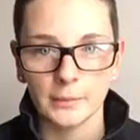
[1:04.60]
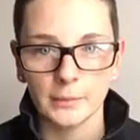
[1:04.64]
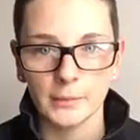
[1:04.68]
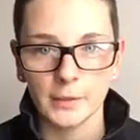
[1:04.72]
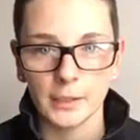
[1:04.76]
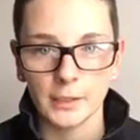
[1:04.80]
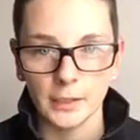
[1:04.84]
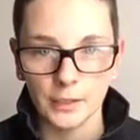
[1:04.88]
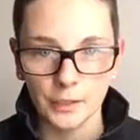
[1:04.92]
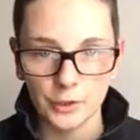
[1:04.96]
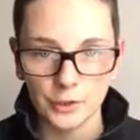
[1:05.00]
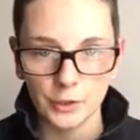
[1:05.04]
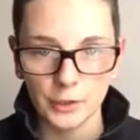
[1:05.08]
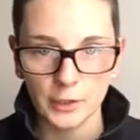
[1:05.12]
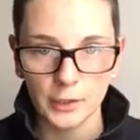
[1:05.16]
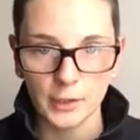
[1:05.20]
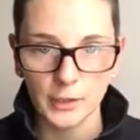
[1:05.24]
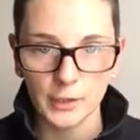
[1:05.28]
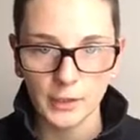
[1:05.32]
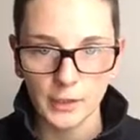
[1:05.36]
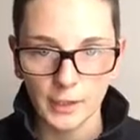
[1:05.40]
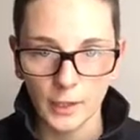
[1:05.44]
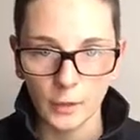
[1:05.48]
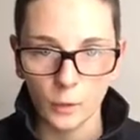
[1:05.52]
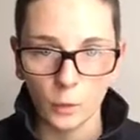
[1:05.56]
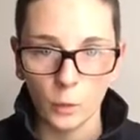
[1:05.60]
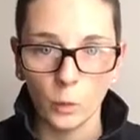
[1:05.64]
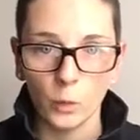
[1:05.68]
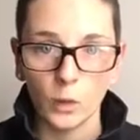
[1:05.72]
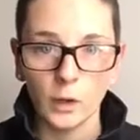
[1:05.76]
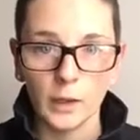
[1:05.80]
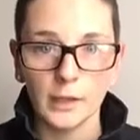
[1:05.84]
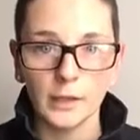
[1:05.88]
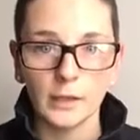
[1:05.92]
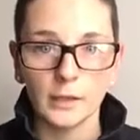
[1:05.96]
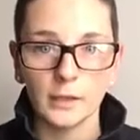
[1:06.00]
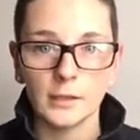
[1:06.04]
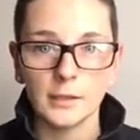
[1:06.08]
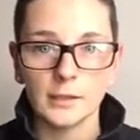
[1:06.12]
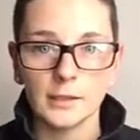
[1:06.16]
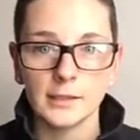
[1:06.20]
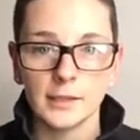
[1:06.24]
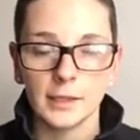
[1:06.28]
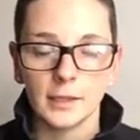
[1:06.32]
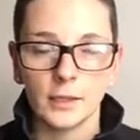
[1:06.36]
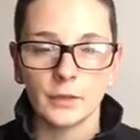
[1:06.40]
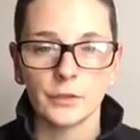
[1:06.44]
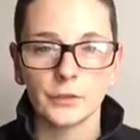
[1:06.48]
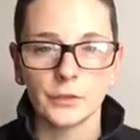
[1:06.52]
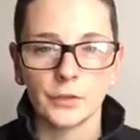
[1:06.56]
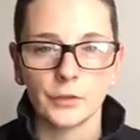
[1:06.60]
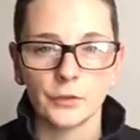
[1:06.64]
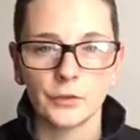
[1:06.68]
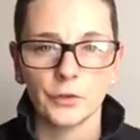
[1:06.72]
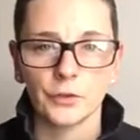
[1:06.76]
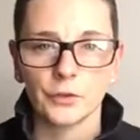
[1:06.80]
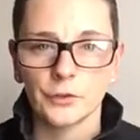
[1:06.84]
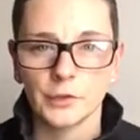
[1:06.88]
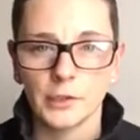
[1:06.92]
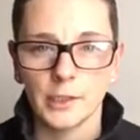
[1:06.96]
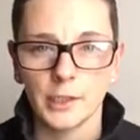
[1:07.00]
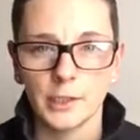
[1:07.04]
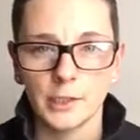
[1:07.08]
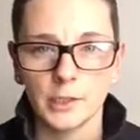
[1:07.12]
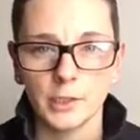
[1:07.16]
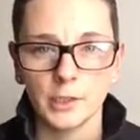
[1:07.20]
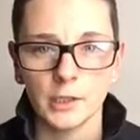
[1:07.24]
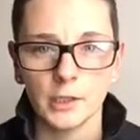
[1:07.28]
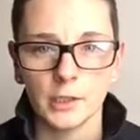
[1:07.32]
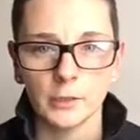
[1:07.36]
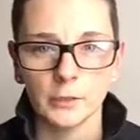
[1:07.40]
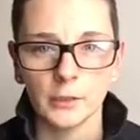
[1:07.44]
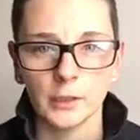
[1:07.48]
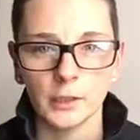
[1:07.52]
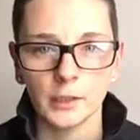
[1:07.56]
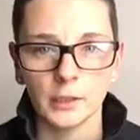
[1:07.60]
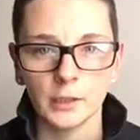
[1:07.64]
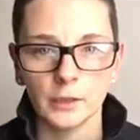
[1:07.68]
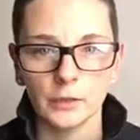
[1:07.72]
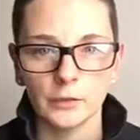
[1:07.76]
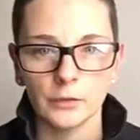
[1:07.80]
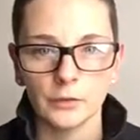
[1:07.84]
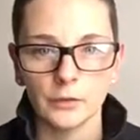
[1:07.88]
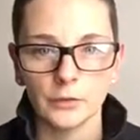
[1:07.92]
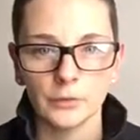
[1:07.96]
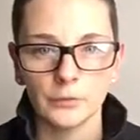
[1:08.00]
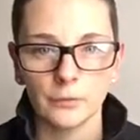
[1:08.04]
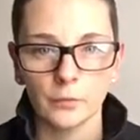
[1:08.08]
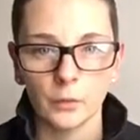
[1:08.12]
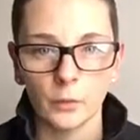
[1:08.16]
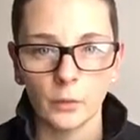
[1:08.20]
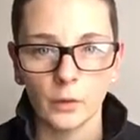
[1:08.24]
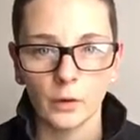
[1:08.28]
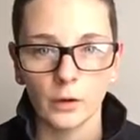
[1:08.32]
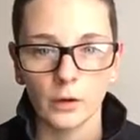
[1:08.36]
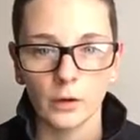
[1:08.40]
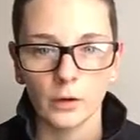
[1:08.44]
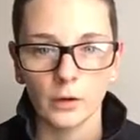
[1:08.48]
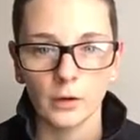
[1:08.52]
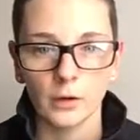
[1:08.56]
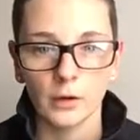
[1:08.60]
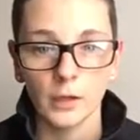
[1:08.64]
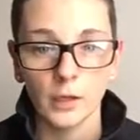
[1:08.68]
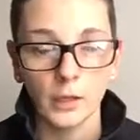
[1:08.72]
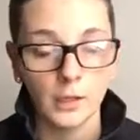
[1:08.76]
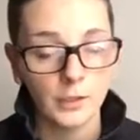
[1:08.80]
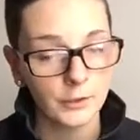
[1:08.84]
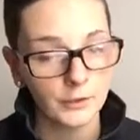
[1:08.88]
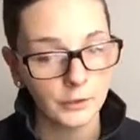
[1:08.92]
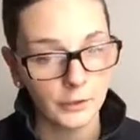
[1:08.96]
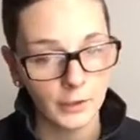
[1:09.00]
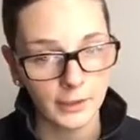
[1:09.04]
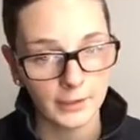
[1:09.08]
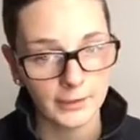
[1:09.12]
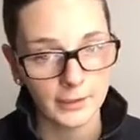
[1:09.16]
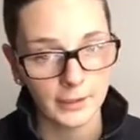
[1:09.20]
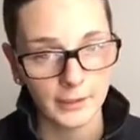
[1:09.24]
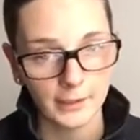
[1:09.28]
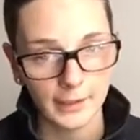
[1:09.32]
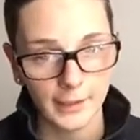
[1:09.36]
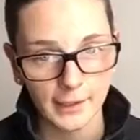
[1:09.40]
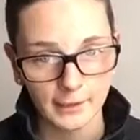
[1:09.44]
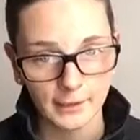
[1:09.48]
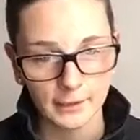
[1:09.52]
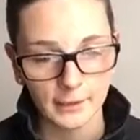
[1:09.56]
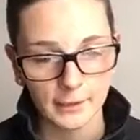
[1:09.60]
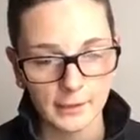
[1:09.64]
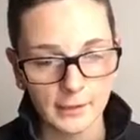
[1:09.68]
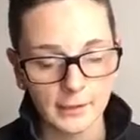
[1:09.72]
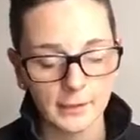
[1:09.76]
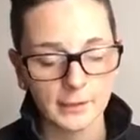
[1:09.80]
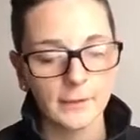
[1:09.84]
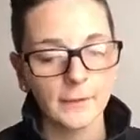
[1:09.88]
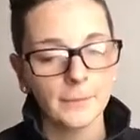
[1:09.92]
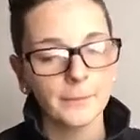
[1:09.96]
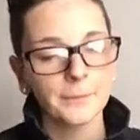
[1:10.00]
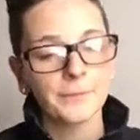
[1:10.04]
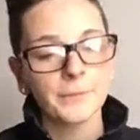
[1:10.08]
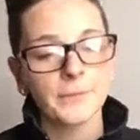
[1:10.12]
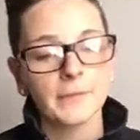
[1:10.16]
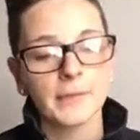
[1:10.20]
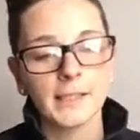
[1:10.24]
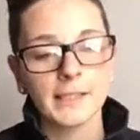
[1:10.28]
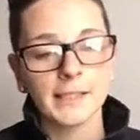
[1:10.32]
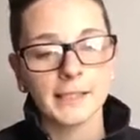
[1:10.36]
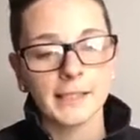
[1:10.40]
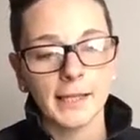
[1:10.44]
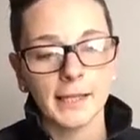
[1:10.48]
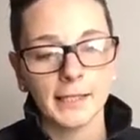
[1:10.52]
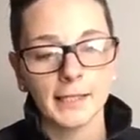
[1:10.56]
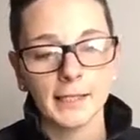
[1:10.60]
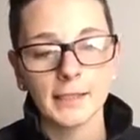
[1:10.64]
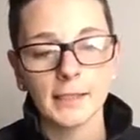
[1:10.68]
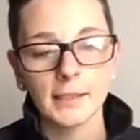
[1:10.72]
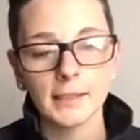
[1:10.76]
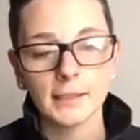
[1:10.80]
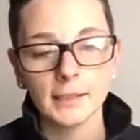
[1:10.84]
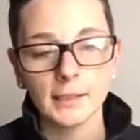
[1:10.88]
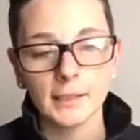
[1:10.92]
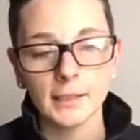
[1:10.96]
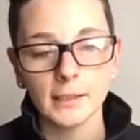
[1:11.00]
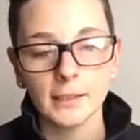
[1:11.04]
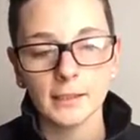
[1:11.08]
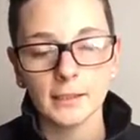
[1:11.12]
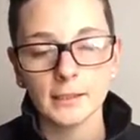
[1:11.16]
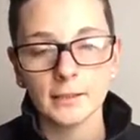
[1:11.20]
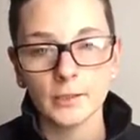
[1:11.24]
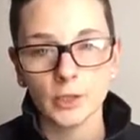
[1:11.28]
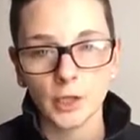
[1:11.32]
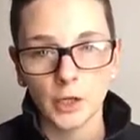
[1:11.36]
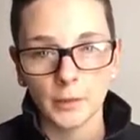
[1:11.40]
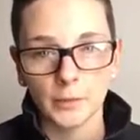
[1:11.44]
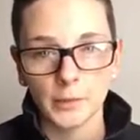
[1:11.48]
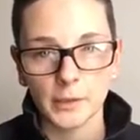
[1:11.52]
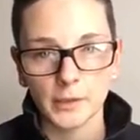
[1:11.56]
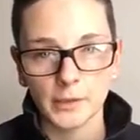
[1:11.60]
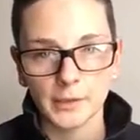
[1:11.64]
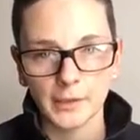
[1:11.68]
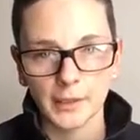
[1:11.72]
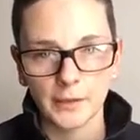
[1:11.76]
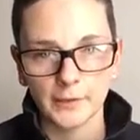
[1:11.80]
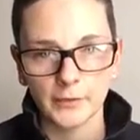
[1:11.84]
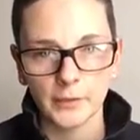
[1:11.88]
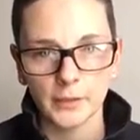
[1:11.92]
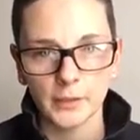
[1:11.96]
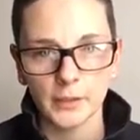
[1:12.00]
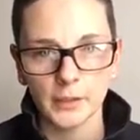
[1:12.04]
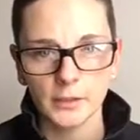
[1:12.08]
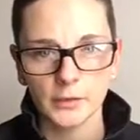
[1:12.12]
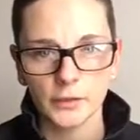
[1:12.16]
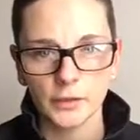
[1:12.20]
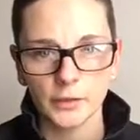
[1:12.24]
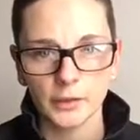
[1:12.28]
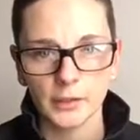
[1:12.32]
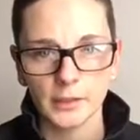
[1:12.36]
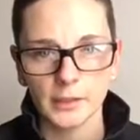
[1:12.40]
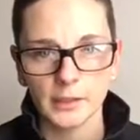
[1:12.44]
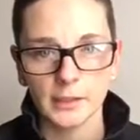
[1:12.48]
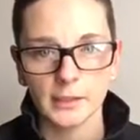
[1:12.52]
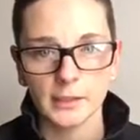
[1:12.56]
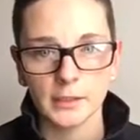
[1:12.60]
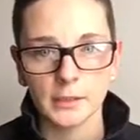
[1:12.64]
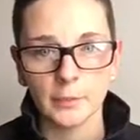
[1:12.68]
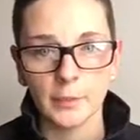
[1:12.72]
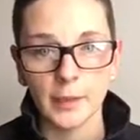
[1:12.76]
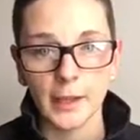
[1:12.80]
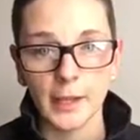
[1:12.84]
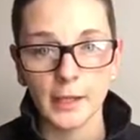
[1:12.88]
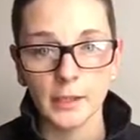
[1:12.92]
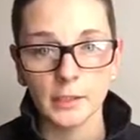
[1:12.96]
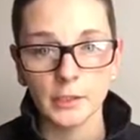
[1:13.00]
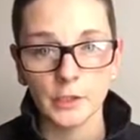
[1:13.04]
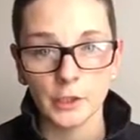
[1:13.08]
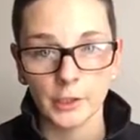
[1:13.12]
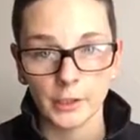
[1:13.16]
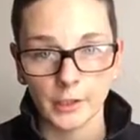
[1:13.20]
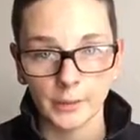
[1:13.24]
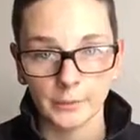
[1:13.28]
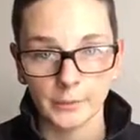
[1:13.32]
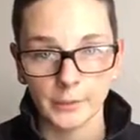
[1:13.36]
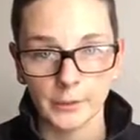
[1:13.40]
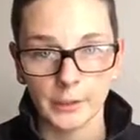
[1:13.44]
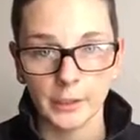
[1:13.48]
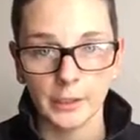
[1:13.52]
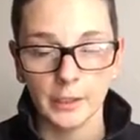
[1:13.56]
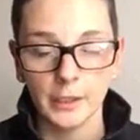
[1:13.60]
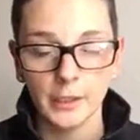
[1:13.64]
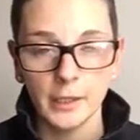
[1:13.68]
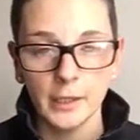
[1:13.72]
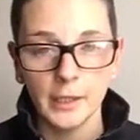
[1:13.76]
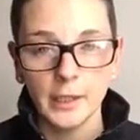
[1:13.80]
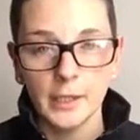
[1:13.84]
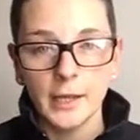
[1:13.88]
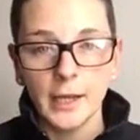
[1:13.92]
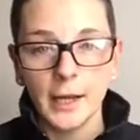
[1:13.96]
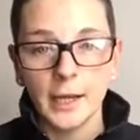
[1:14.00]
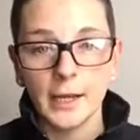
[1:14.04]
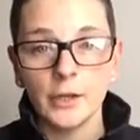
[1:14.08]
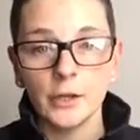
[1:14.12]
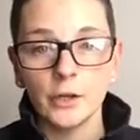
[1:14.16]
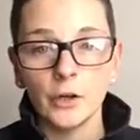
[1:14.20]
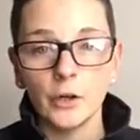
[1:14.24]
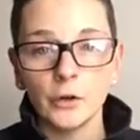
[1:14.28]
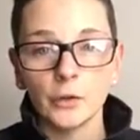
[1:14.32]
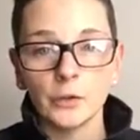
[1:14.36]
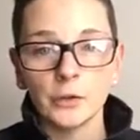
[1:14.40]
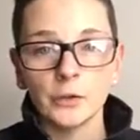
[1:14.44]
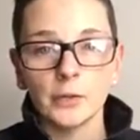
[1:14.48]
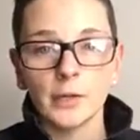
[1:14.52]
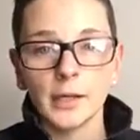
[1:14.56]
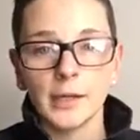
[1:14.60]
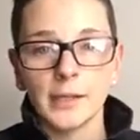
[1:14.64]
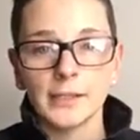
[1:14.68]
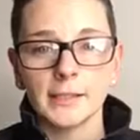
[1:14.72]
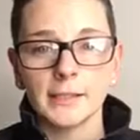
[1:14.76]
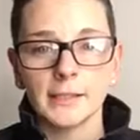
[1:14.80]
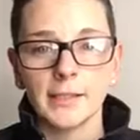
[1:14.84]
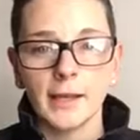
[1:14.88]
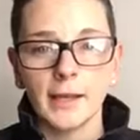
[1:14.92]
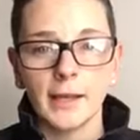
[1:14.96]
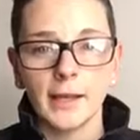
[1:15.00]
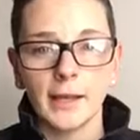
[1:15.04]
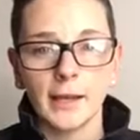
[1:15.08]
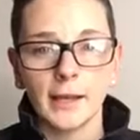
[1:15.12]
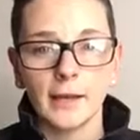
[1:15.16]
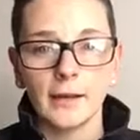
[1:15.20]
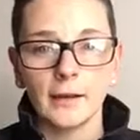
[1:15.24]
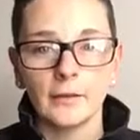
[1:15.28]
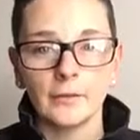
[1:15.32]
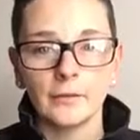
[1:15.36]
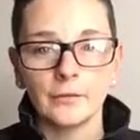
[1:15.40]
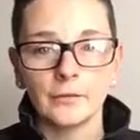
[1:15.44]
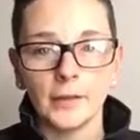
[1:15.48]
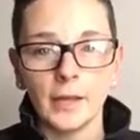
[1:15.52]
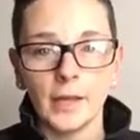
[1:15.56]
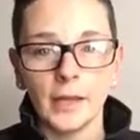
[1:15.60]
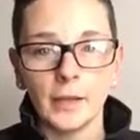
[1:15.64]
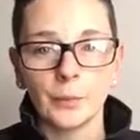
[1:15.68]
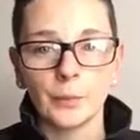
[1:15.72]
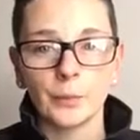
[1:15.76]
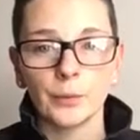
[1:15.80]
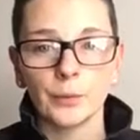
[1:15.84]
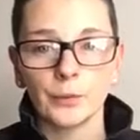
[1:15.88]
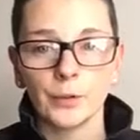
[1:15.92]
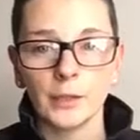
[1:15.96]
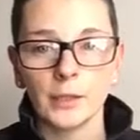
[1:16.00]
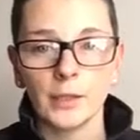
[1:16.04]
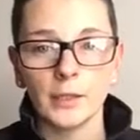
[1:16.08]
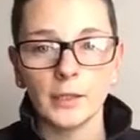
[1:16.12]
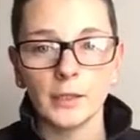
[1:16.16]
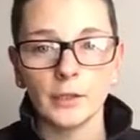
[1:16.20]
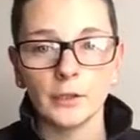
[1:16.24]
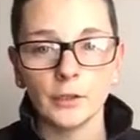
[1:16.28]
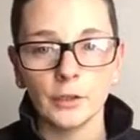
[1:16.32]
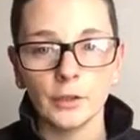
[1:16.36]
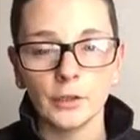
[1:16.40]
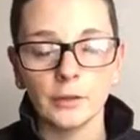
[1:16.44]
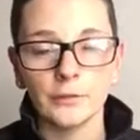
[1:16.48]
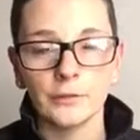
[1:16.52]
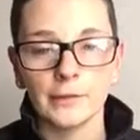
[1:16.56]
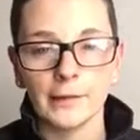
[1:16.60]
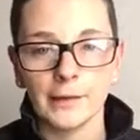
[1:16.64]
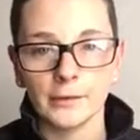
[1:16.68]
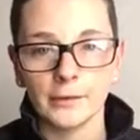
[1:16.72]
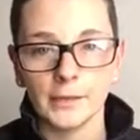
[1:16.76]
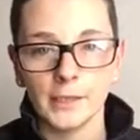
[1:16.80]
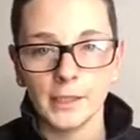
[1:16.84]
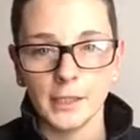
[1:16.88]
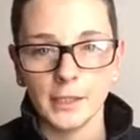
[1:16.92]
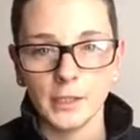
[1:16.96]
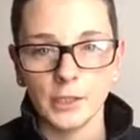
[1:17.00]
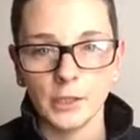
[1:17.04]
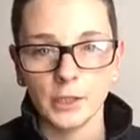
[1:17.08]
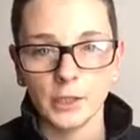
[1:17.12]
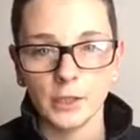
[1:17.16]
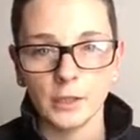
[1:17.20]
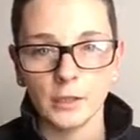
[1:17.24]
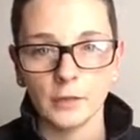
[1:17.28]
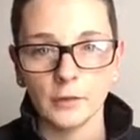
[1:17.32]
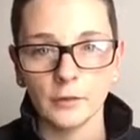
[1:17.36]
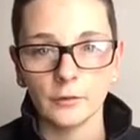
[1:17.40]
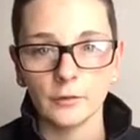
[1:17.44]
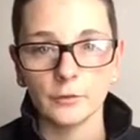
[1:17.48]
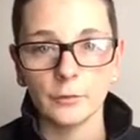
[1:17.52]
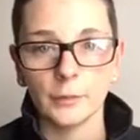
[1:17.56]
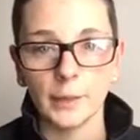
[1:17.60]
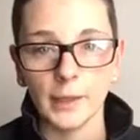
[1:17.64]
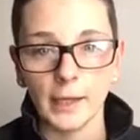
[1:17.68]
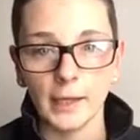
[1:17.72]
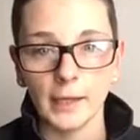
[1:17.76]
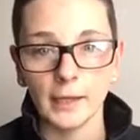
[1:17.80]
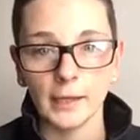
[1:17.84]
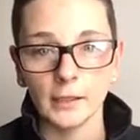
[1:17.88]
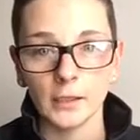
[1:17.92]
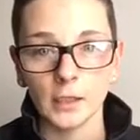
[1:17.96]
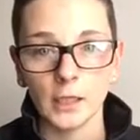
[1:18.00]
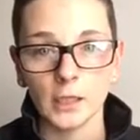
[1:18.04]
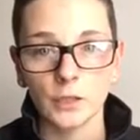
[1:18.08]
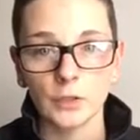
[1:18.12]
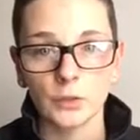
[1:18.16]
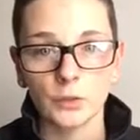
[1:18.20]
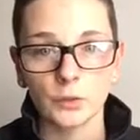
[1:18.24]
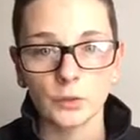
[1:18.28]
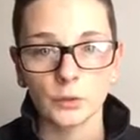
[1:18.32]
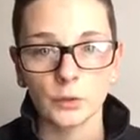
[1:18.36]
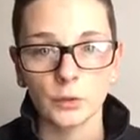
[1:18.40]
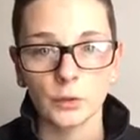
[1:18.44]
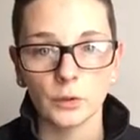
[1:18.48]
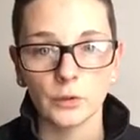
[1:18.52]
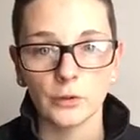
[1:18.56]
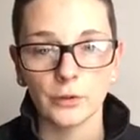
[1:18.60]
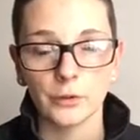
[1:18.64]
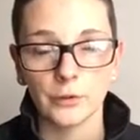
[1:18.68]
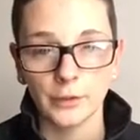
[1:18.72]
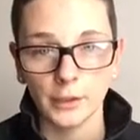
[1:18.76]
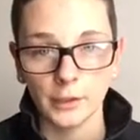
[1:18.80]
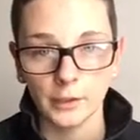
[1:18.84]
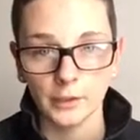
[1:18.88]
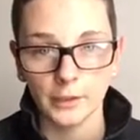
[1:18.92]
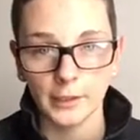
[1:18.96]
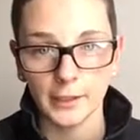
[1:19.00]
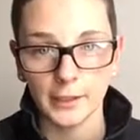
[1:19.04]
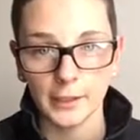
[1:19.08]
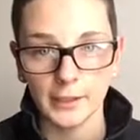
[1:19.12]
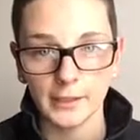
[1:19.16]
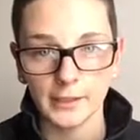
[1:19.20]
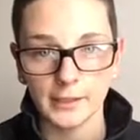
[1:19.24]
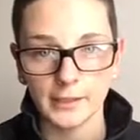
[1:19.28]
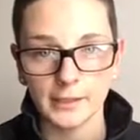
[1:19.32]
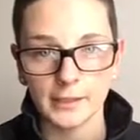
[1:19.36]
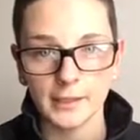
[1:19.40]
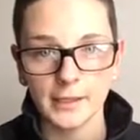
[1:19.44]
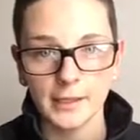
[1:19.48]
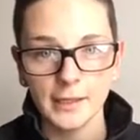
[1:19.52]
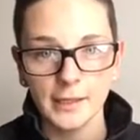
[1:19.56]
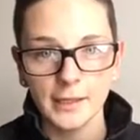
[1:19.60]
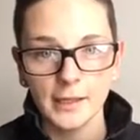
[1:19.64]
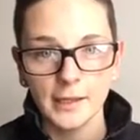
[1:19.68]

them to injury, and what psychosocial strategy are we going to use for stressed down athletes. The second is chapter 7, so this is the pain chapter. I know you guys have a pretty good foundation of pain control theories,